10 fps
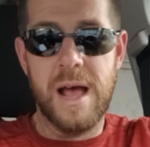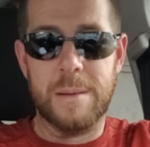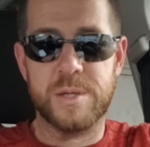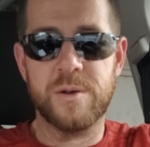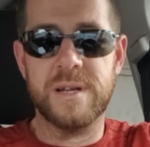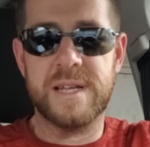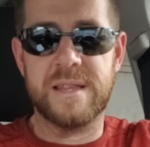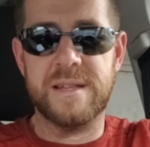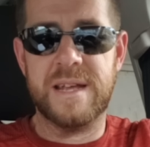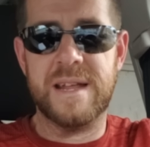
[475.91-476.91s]
I'm still going to take
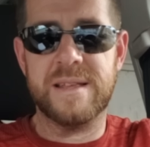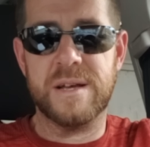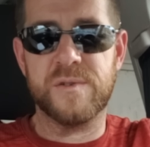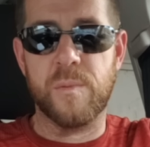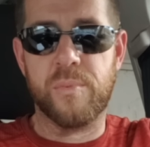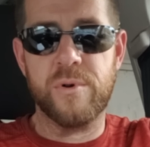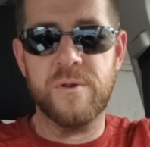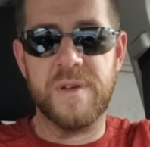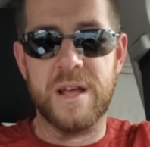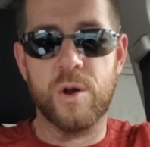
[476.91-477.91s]
the DNA test for
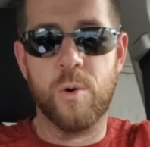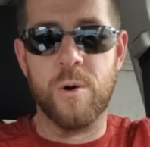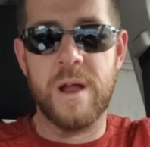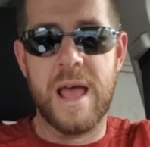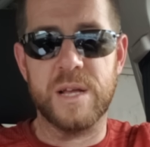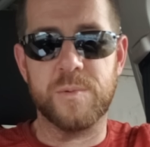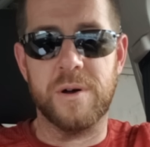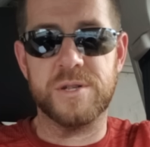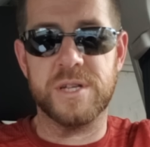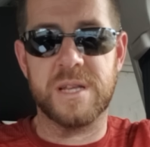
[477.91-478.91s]
proof in court, as
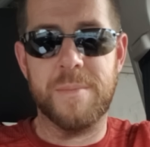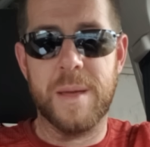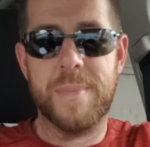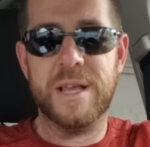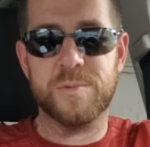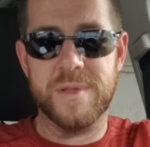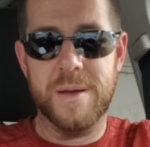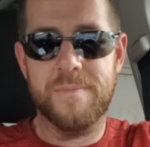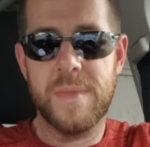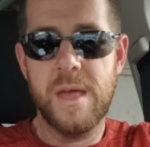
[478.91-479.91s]
well as just to make peace with
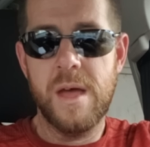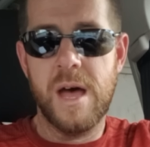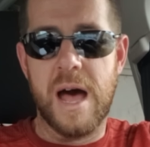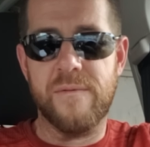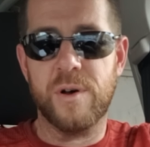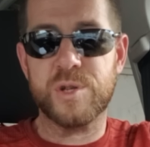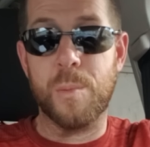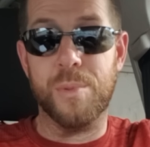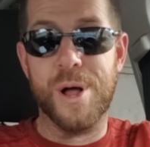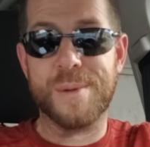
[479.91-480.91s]
it. I've also
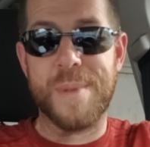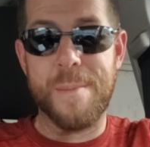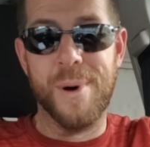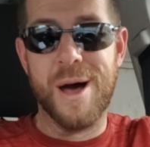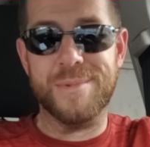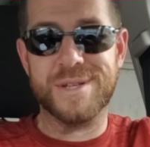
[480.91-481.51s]
blocked my mom